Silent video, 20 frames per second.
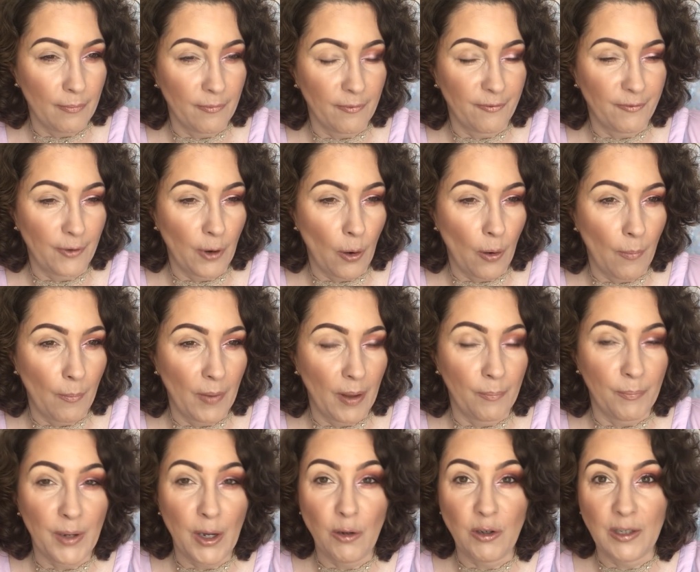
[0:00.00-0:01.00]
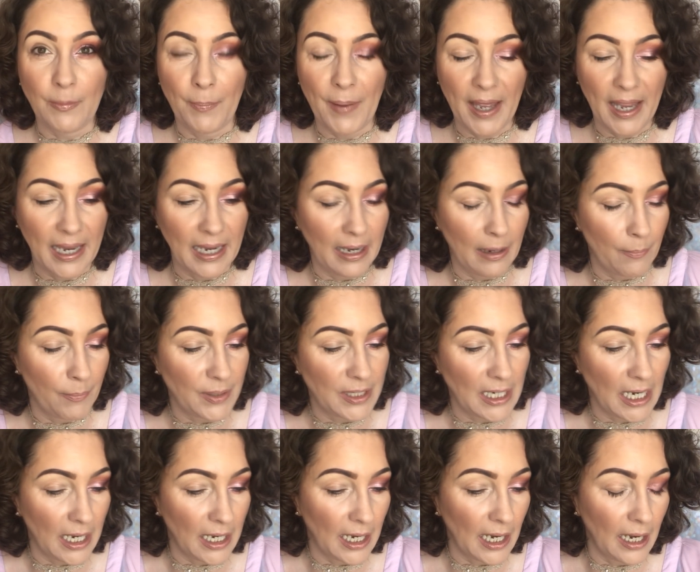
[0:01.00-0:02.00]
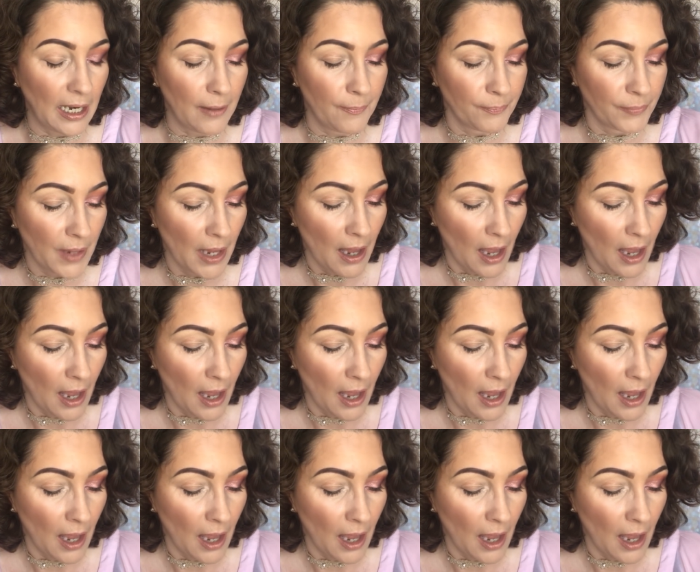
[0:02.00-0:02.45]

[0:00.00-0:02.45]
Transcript: from Beauty Bay in particular.